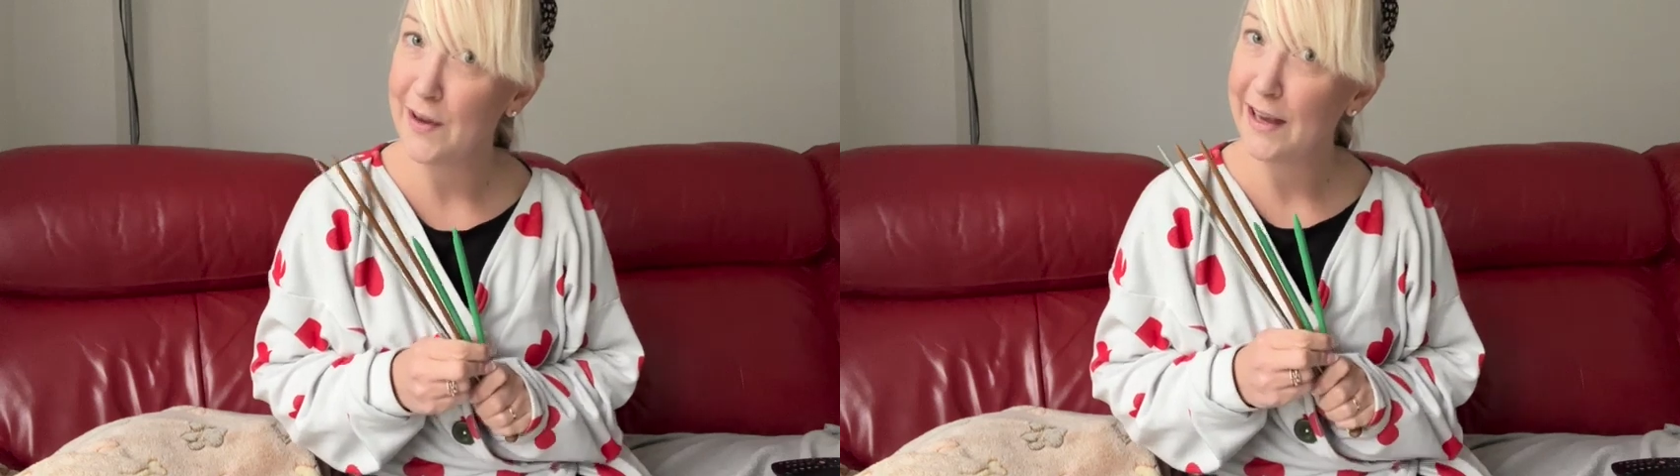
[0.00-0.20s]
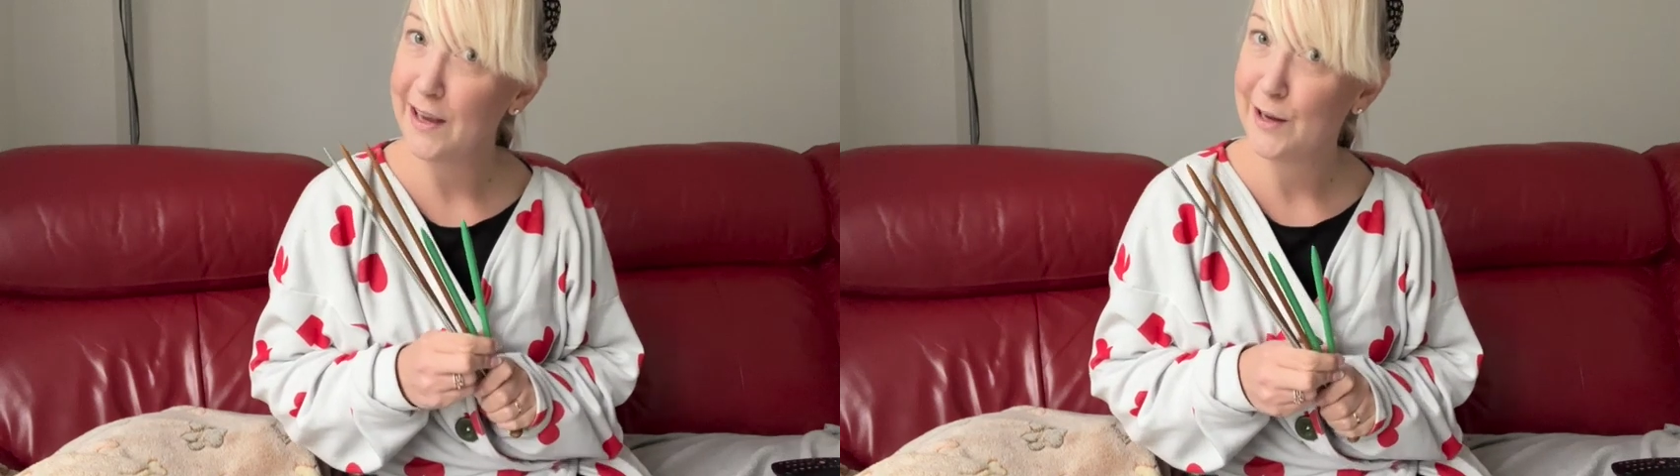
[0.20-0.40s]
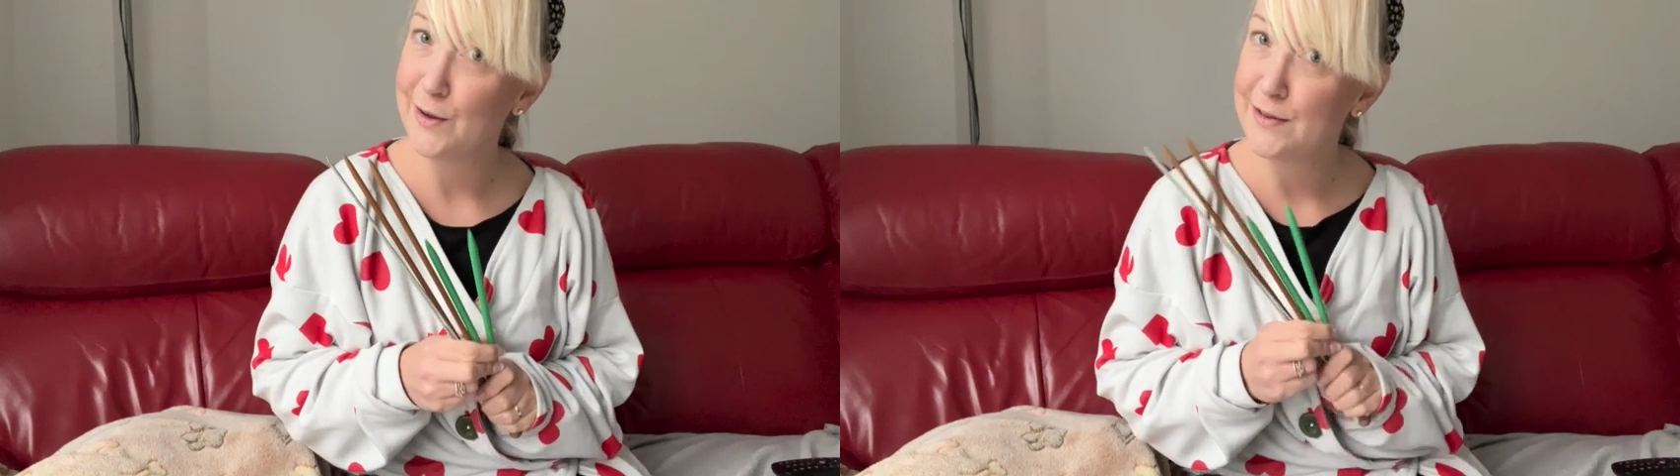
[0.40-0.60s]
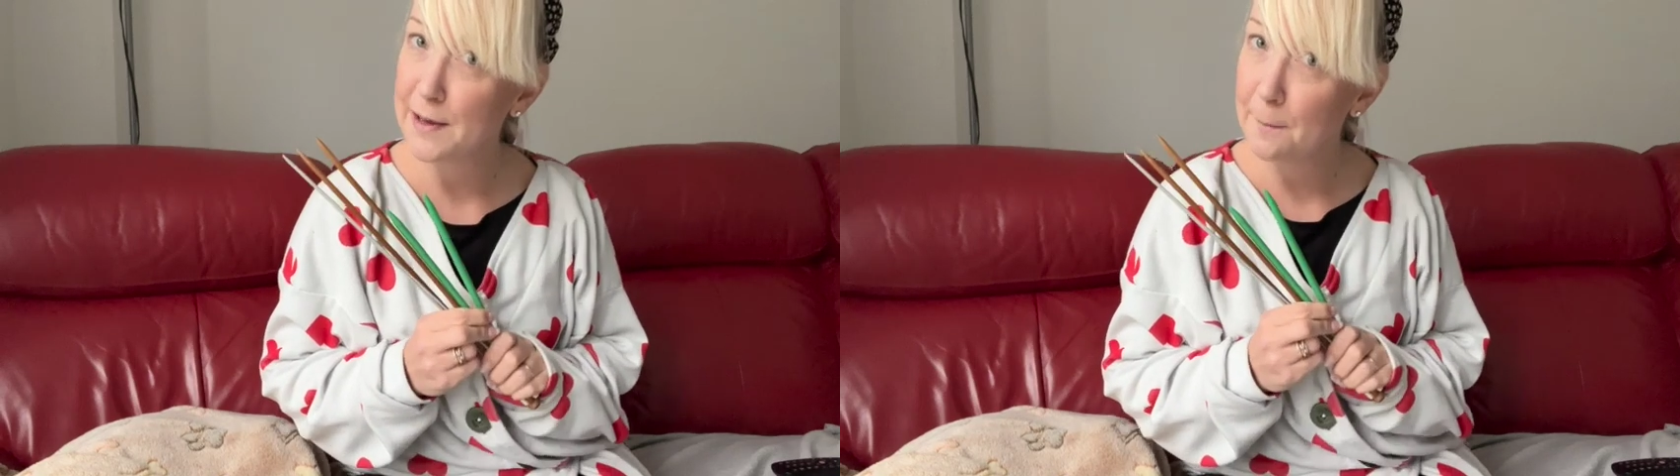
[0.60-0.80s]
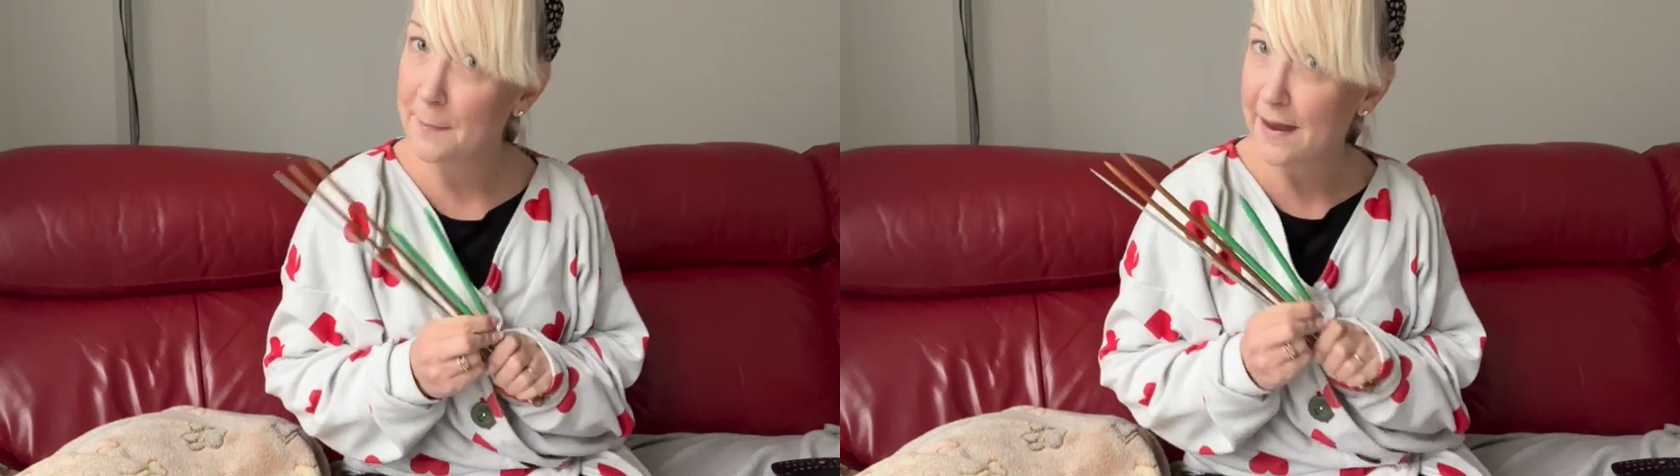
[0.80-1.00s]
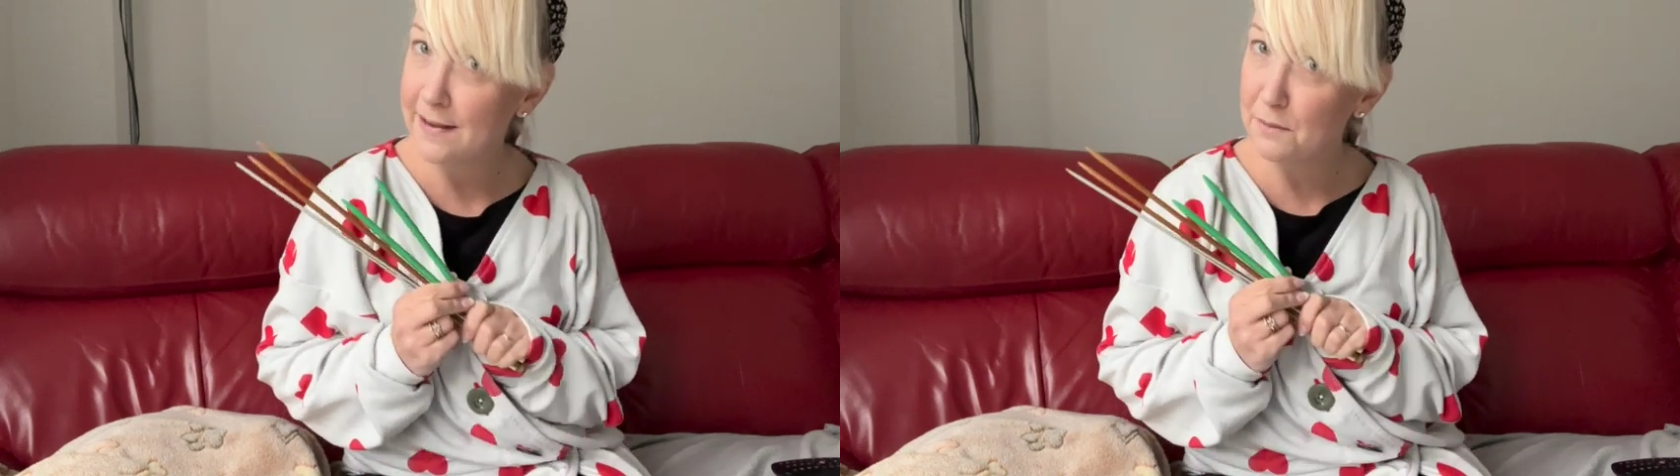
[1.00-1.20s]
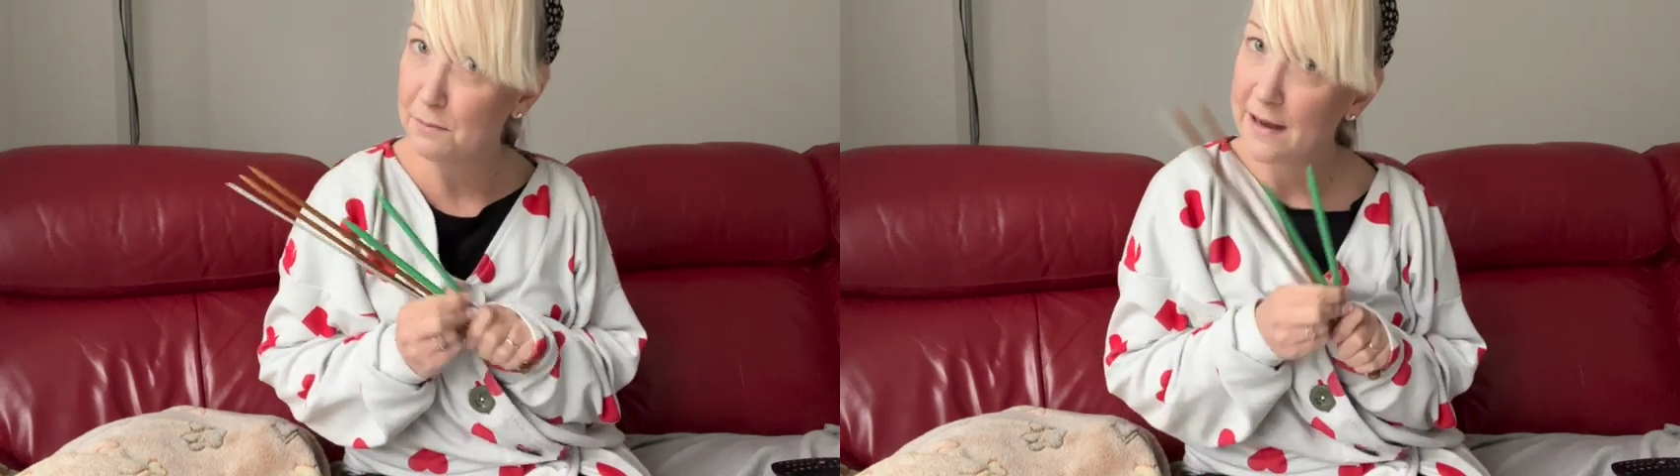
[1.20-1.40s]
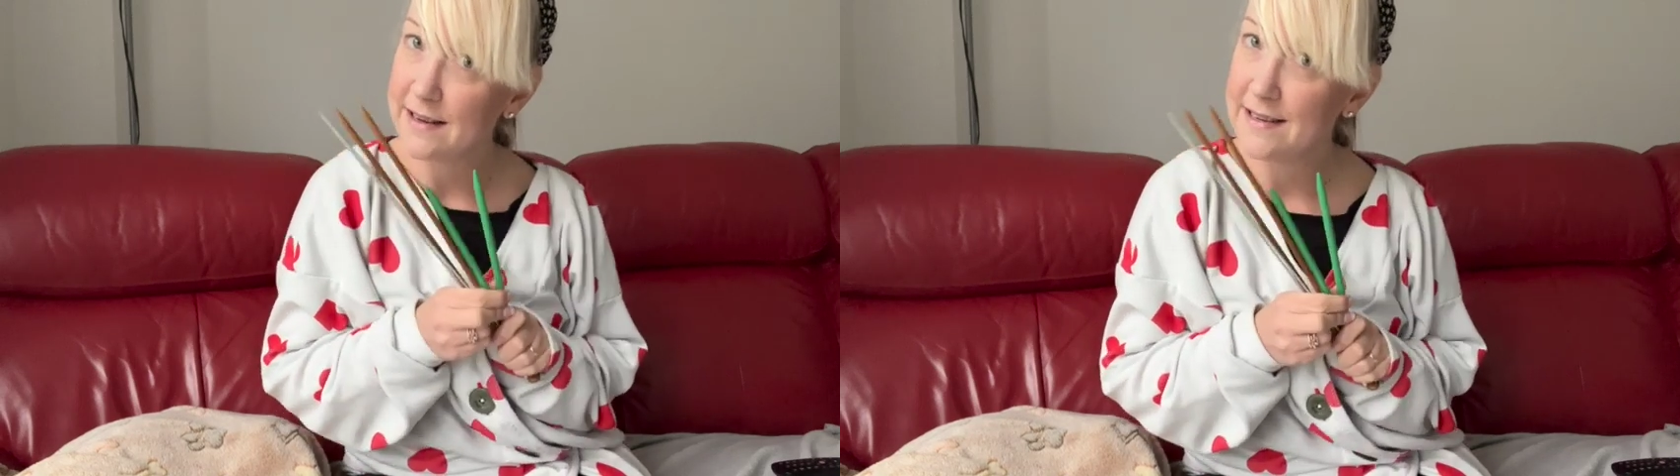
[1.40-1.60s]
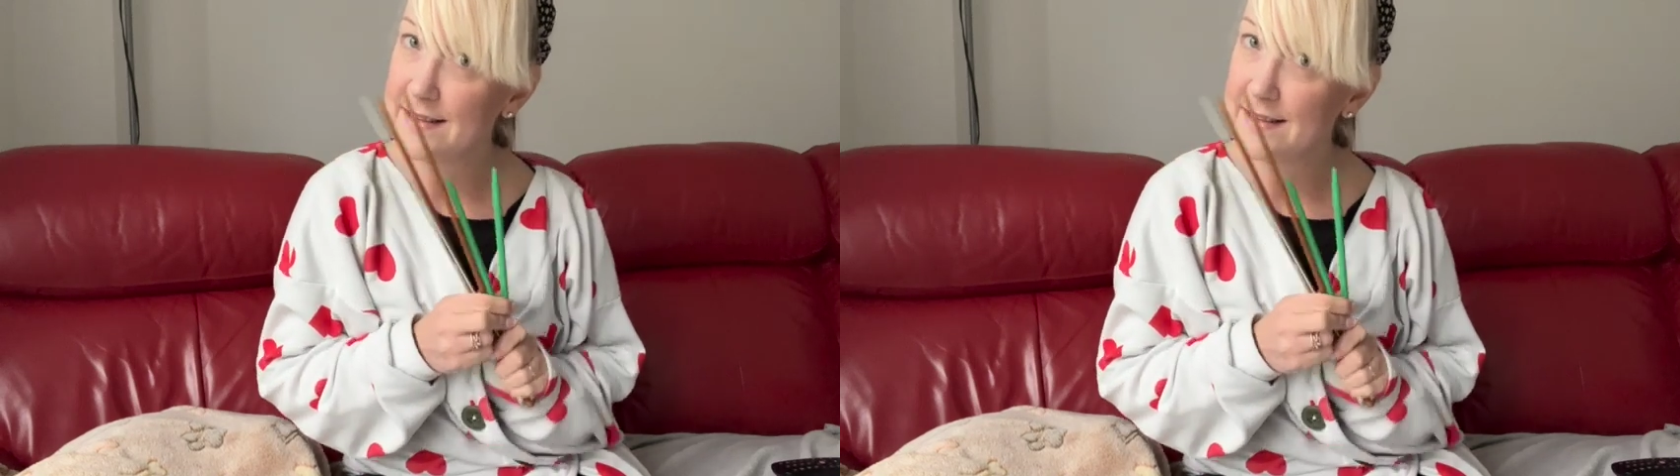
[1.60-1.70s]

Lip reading: includes many